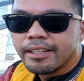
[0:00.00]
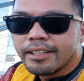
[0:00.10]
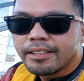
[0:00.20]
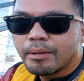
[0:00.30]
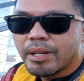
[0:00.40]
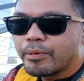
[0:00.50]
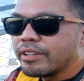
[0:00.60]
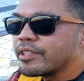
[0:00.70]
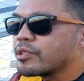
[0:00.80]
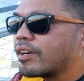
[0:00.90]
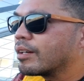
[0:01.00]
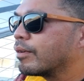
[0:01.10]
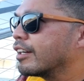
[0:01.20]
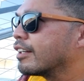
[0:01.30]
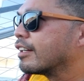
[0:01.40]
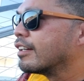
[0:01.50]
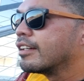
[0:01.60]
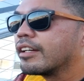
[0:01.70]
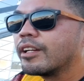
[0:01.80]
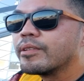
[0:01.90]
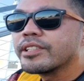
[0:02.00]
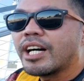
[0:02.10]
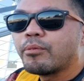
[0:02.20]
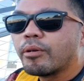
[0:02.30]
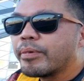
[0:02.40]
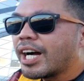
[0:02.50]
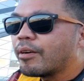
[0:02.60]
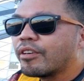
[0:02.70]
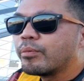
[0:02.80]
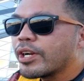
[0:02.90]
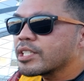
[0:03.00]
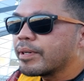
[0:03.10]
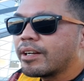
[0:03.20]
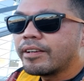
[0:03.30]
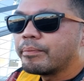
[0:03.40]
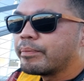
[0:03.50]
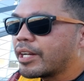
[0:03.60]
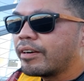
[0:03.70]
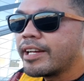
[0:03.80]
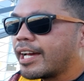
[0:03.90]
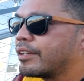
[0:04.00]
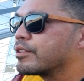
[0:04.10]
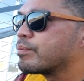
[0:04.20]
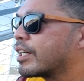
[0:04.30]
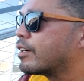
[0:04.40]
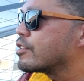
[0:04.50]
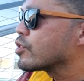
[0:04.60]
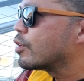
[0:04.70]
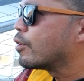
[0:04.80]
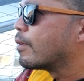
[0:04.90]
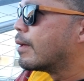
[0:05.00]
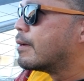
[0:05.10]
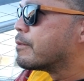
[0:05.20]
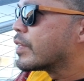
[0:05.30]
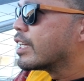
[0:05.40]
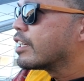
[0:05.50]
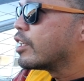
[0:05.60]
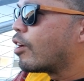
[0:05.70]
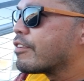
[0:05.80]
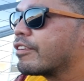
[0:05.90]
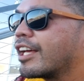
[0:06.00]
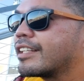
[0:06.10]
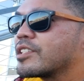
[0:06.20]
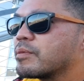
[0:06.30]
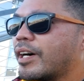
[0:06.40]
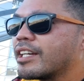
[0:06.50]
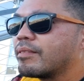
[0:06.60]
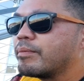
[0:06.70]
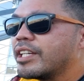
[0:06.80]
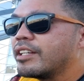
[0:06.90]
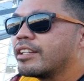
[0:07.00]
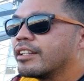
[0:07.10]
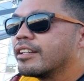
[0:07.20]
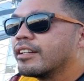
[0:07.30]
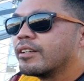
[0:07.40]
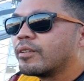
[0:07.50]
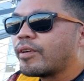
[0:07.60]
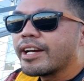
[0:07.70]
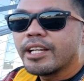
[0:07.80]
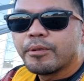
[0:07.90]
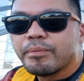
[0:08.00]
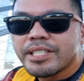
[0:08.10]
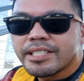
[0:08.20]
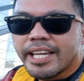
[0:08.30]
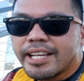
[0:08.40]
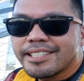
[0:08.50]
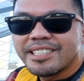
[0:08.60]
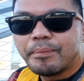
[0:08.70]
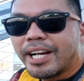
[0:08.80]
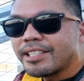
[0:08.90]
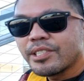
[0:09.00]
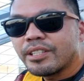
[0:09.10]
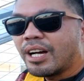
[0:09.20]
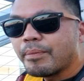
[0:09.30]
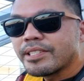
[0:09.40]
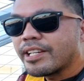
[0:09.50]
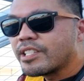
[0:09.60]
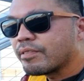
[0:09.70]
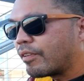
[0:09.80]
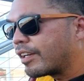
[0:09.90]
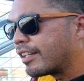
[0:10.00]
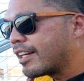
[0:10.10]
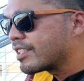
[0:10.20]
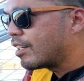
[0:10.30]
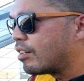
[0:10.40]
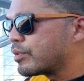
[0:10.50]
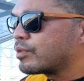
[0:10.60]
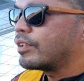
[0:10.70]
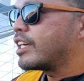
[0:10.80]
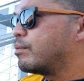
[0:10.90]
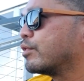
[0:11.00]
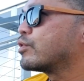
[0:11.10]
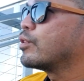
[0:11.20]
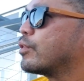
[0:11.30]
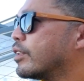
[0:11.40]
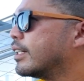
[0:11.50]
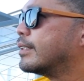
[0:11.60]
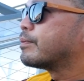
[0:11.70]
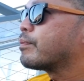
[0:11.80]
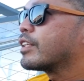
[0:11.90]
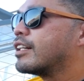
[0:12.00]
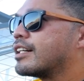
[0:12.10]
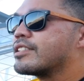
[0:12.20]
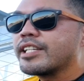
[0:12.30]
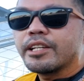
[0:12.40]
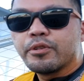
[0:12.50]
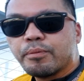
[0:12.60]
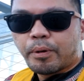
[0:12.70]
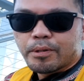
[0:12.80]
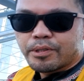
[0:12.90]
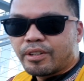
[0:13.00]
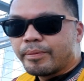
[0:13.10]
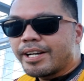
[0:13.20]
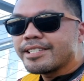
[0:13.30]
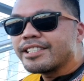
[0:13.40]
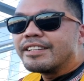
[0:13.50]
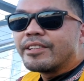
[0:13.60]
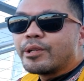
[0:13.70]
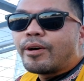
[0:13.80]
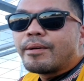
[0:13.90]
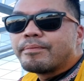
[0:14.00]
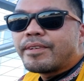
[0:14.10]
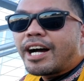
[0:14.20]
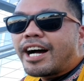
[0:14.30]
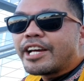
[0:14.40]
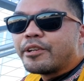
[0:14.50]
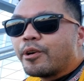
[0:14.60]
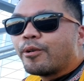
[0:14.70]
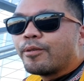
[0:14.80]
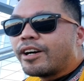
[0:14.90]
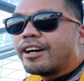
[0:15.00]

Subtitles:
than my previous track bike. It's got more power, brakes better, handles better. So, I feel like despite me riding with mistakes, the bike just compensates for it, and that's how I'm still able to set new personal bests, even though I know